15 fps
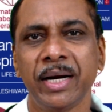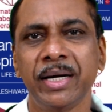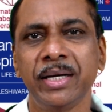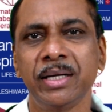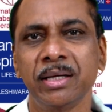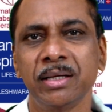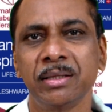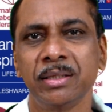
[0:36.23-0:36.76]

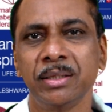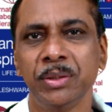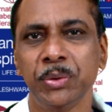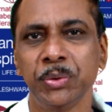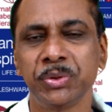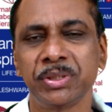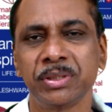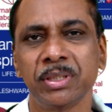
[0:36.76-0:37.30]
and
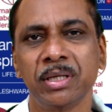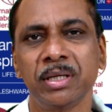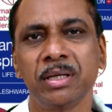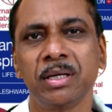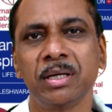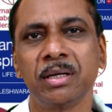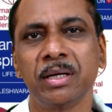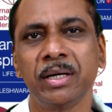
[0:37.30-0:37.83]
news
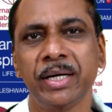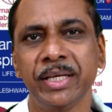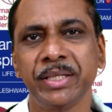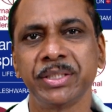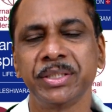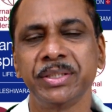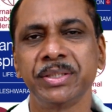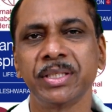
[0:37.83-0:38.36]
uh,
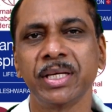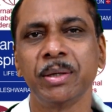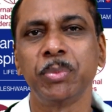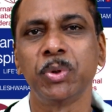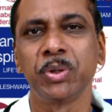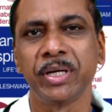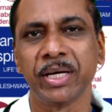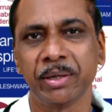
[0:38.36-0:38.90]
editions
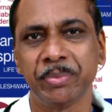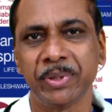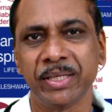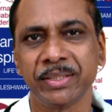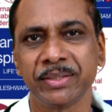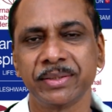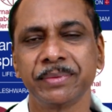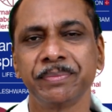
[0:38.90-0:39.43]
about
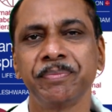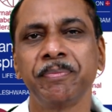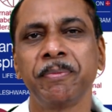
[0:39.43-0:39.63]
diabetes.